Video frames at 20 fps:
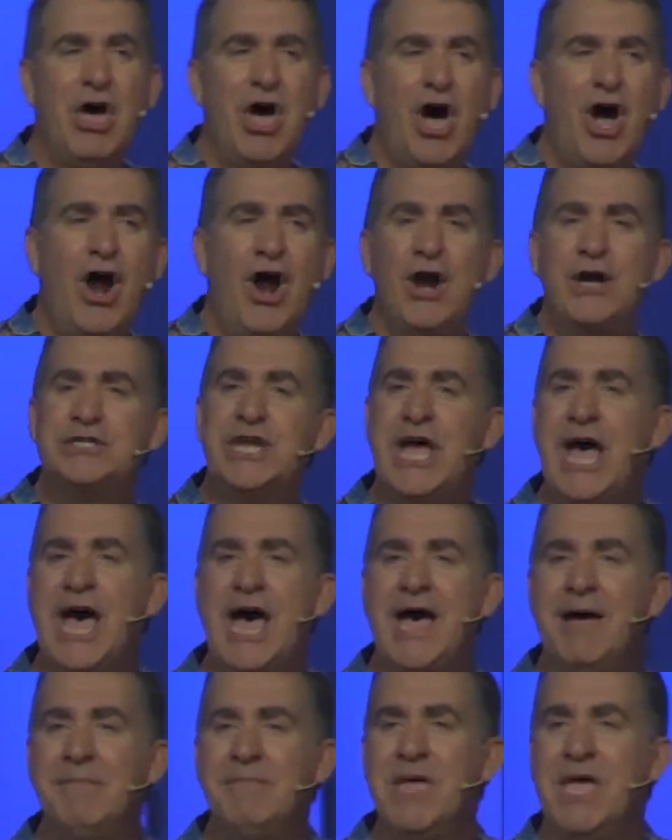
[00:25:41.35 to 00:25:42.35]
hard
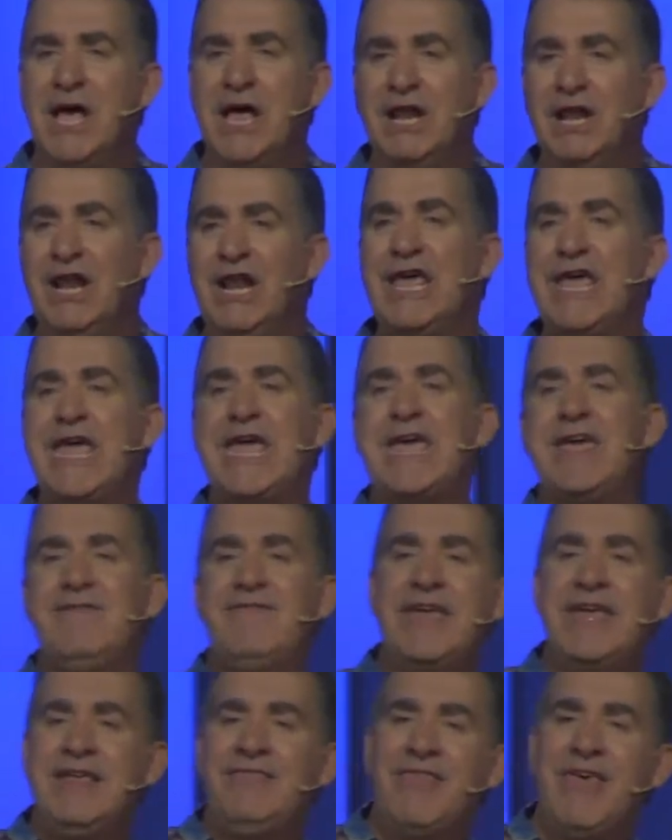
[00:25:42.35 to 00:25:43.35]
time
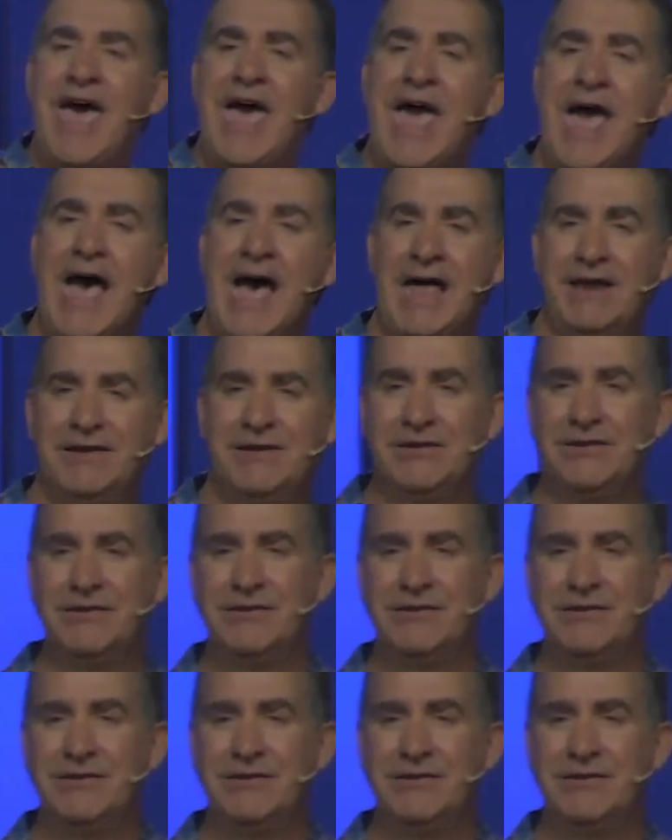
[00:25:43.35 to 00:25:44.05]
leaving that.